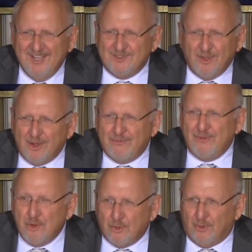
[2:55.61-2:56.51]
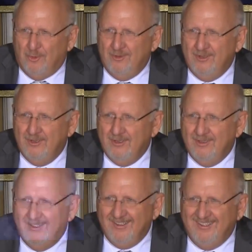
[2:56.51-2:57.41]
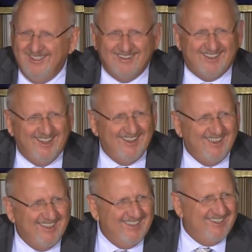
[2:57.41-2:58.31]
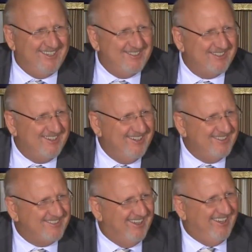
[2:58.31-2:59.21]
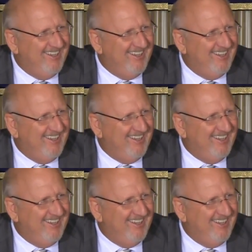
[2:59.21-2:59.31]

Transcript: It's not a funeral. Okay, it's